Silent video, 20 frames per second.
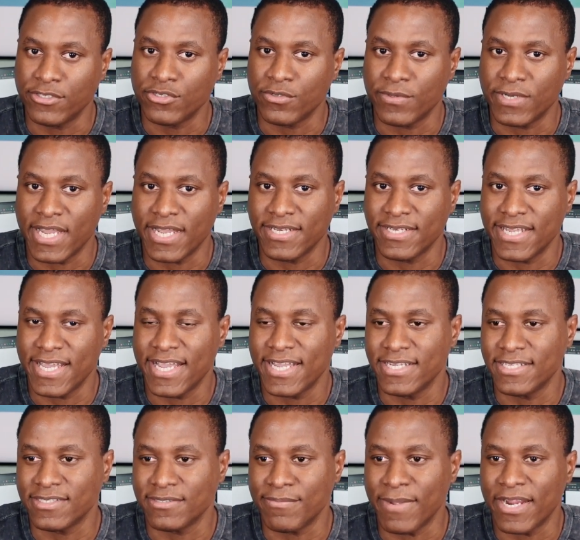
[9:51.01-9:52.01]
So what I
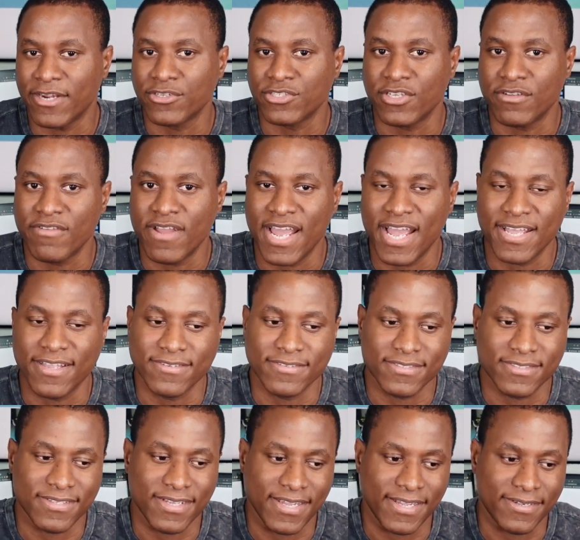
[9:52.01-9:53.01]
did is Microsoft
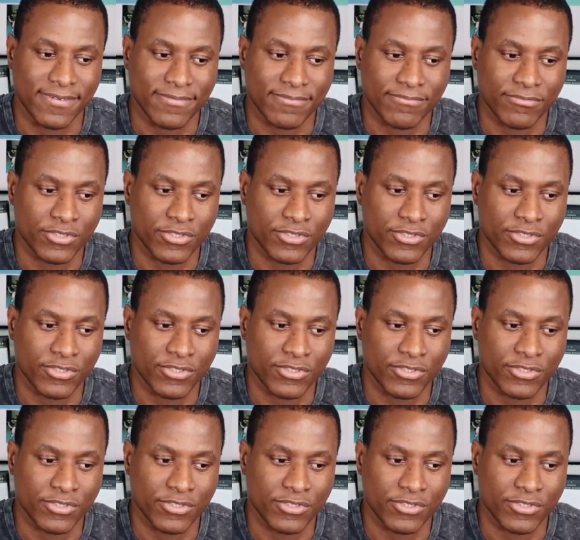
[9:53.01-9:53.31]
has like